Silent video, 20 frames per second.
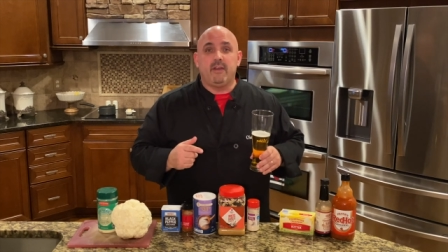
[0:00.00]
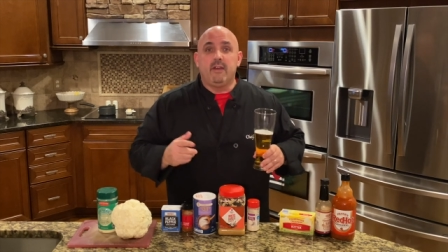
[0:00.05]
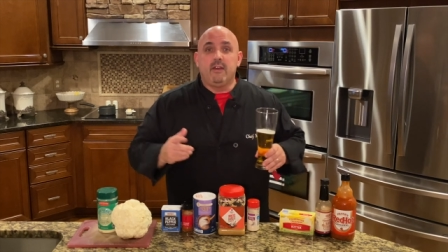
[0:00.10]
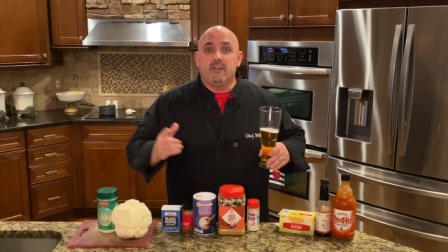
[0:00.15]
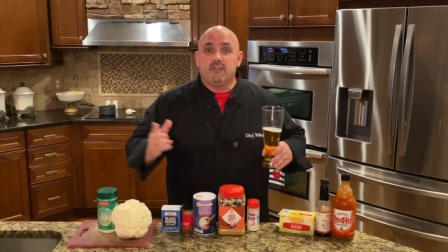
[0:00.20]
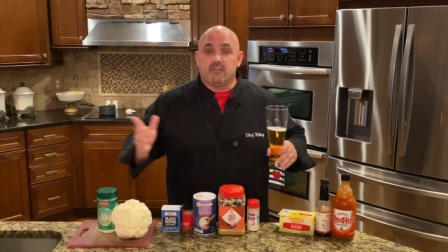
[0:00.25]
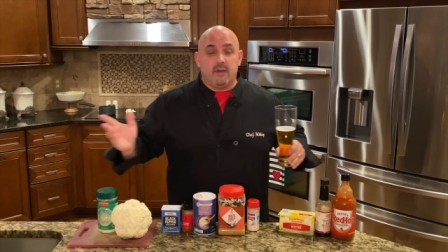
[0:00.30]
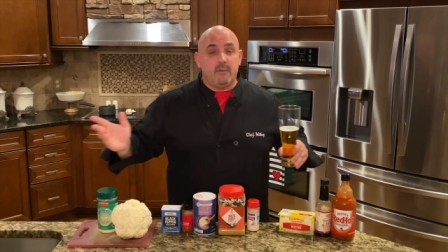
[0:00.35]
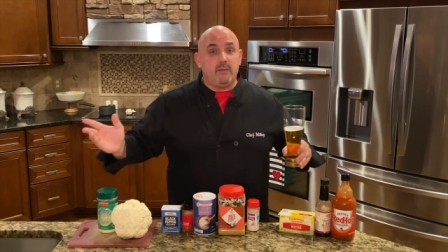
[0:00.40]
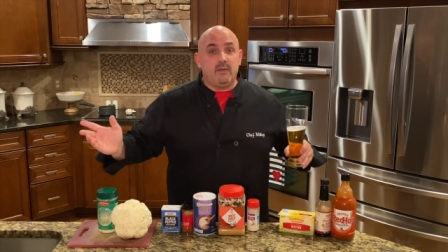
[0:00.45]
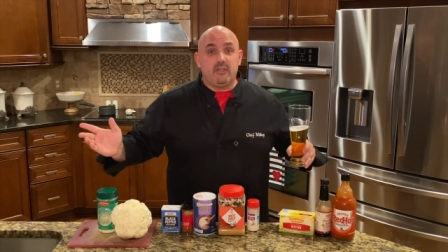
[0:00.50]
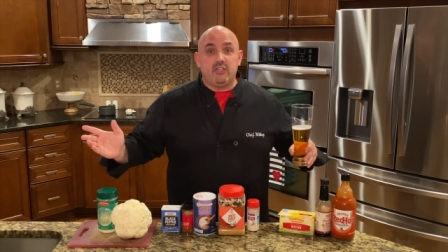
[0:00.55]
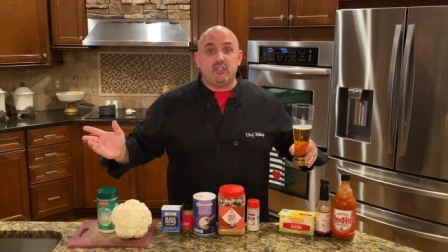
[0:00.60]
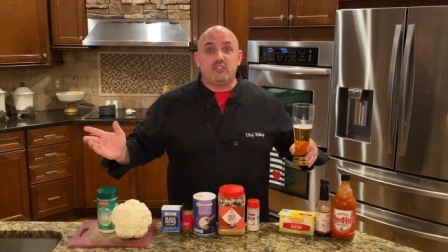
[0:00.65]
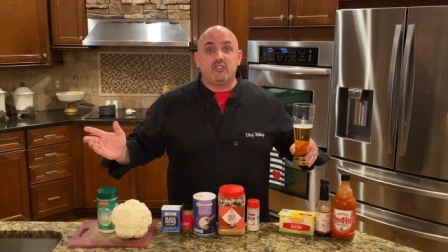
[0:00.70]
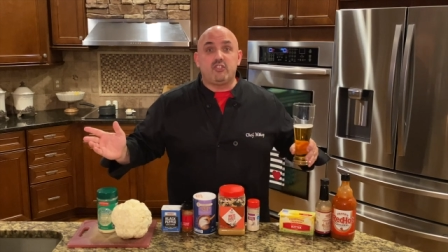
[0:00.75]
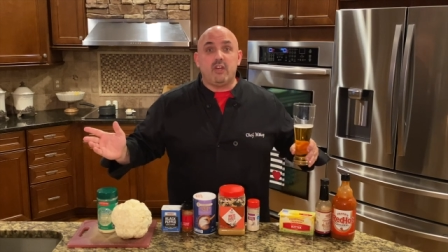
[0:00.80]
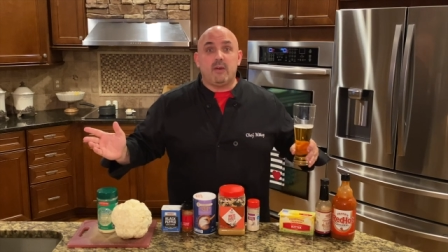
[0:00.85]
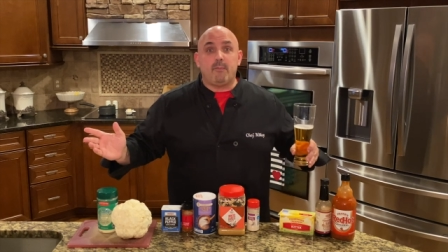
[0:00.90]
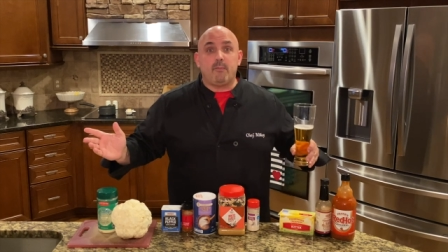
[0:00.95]
So let me
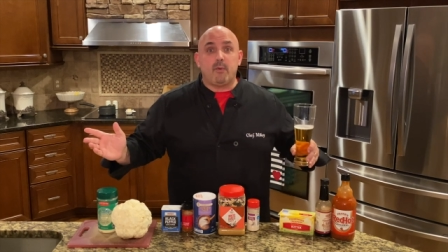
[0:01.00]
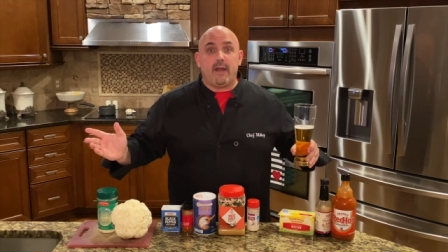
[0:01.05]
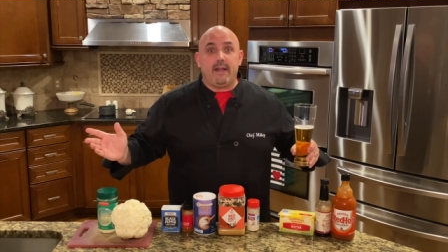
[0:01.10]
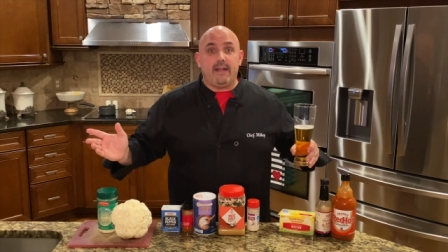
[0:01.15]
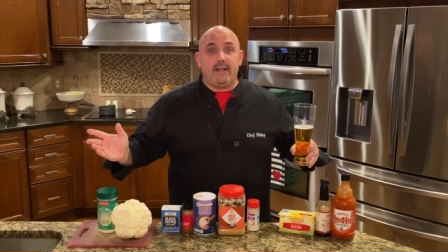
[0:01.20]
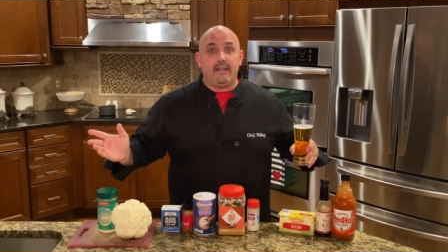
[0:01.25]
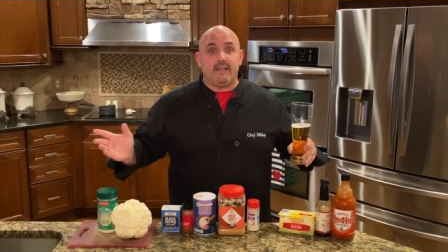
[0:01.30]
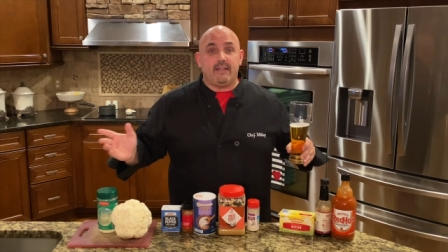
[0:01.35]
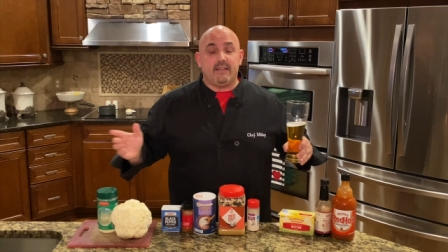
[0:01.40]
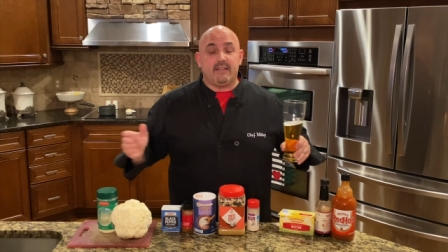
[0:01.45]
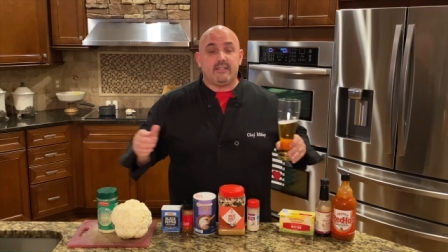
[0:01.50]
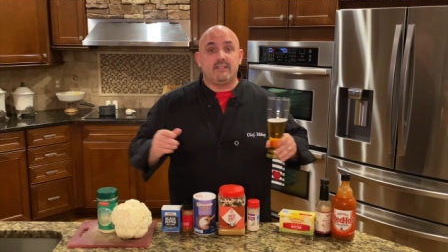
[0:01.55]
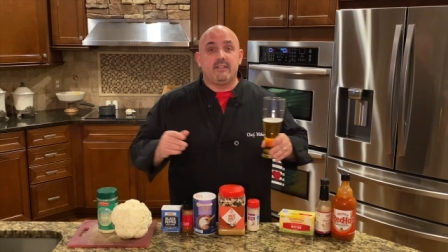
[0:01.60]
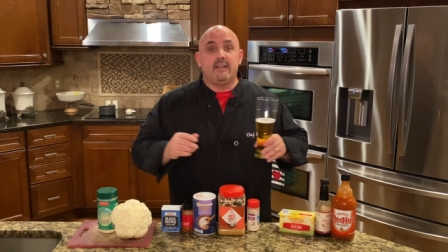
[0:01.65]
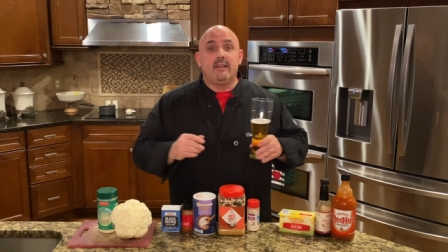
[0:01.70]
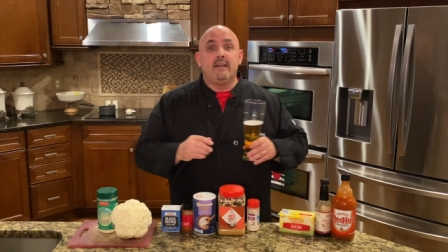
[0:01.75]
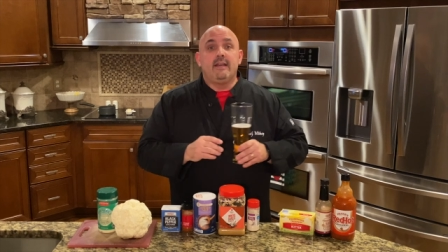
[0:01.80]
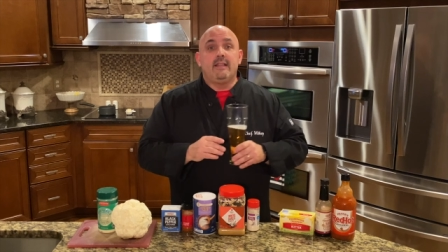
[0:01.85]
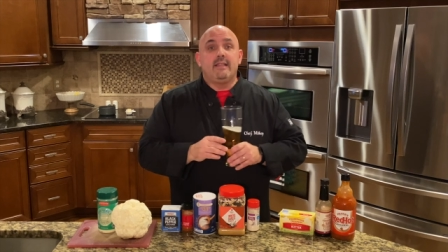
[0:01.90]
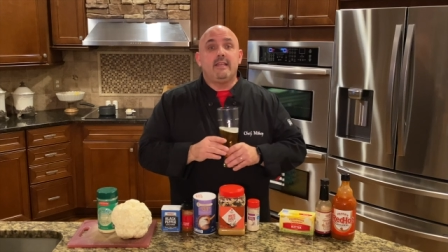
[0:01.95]
just jump right into this.
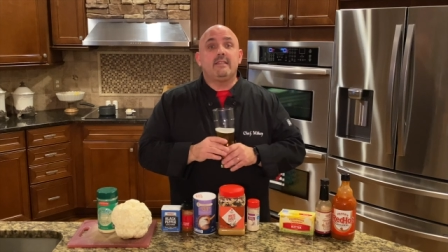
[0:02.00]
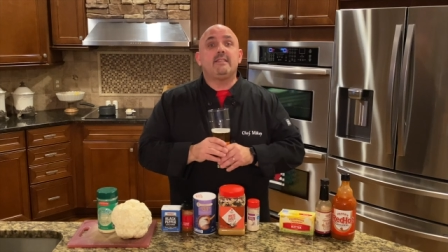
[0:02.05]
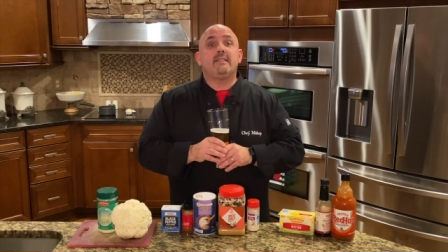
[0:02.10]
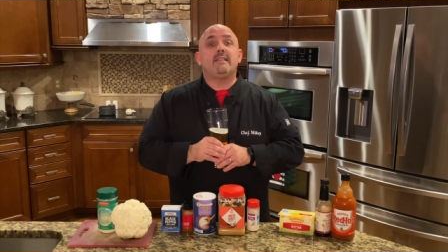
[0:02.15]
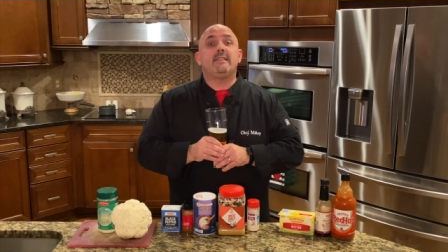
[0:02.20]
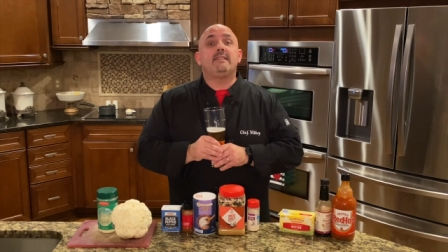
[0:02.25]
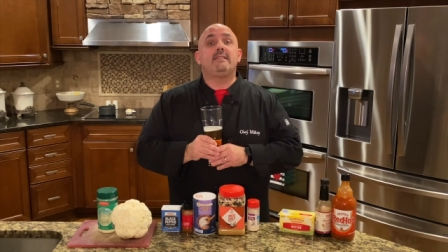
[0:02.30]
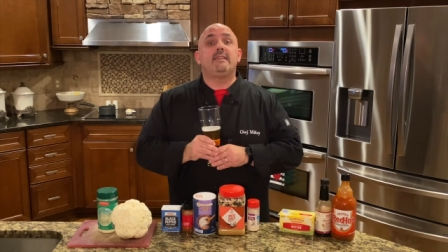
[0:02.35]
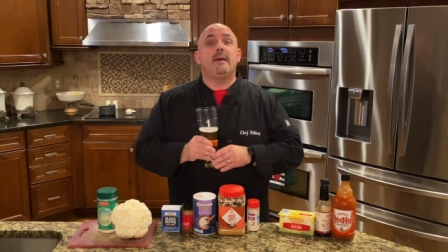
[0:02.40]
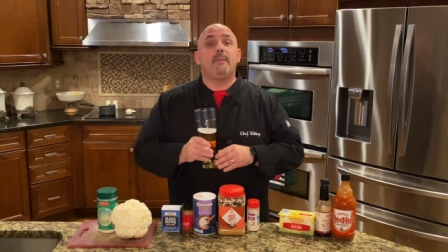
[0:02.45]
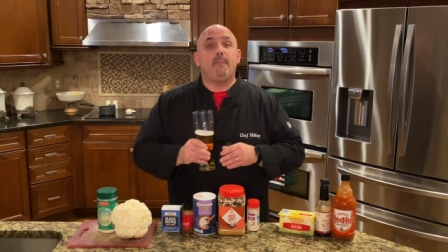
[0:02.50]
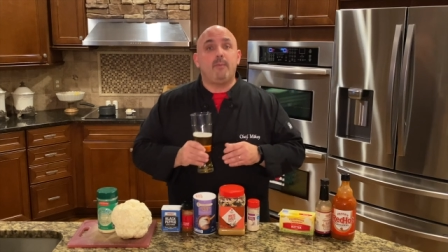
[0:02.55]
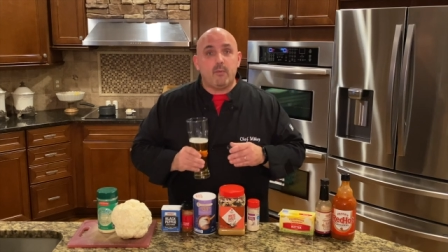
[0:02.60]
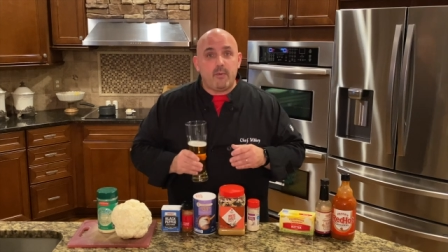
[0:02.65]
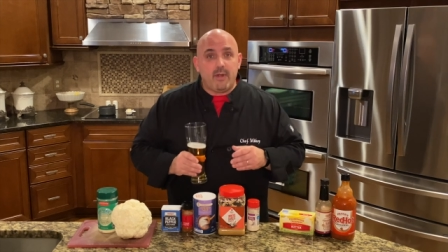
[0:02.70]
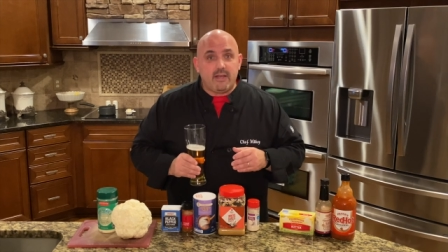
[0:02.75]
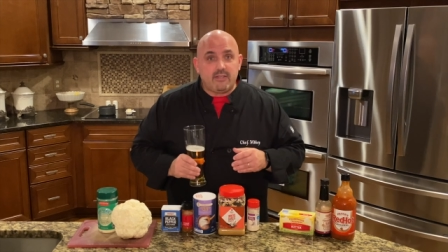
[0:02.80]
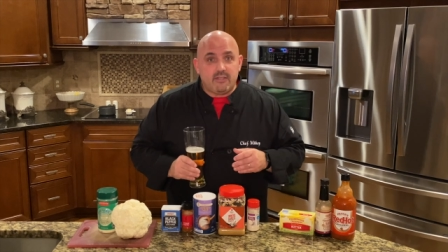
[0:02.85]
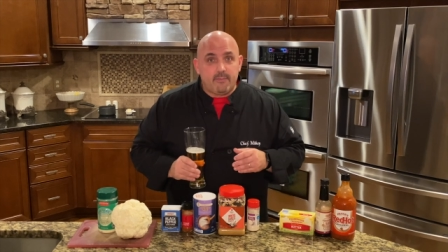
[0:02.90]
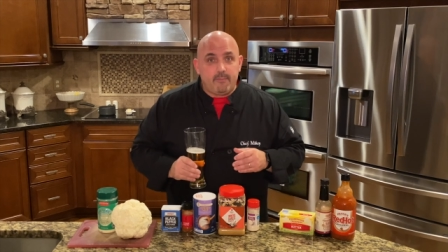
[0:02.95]
This is a simple
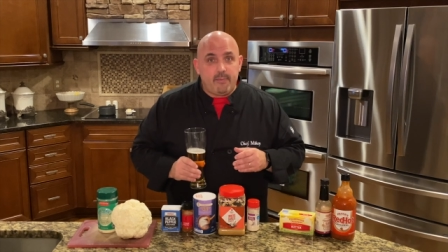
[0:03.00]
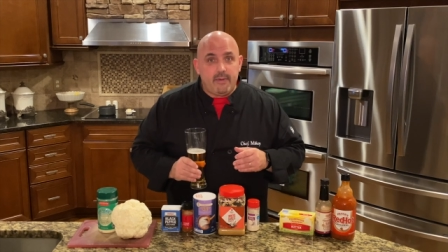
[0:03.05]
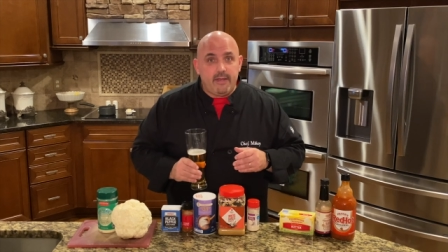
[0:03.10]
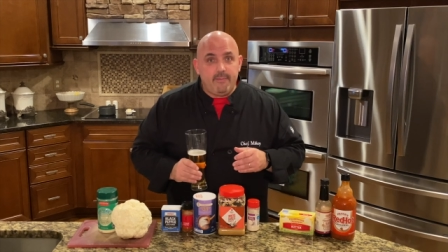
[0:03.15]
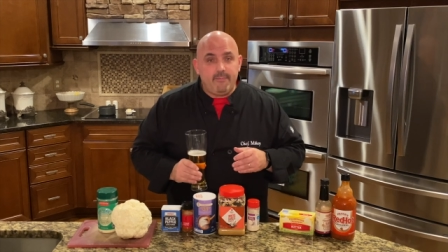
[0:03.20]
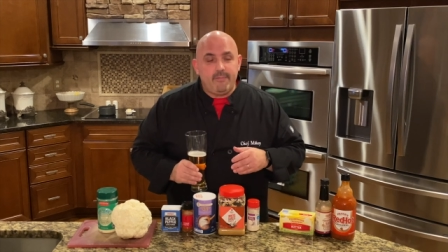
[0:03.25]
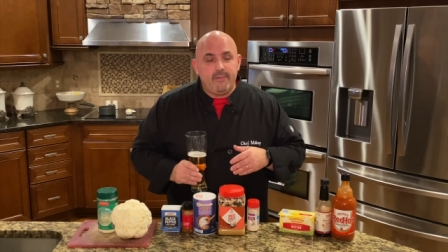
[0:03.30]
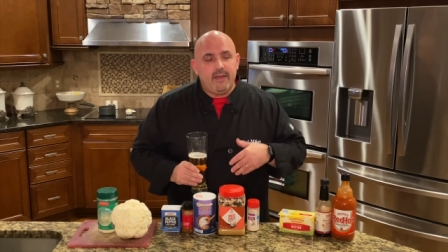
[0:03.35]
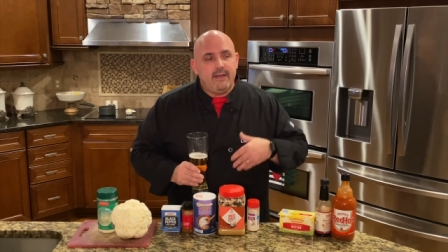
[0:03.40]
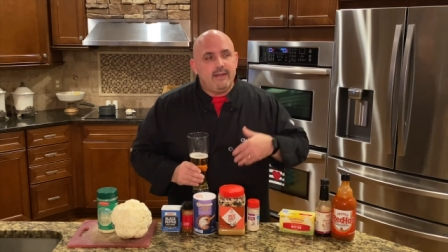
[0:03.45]
recipe.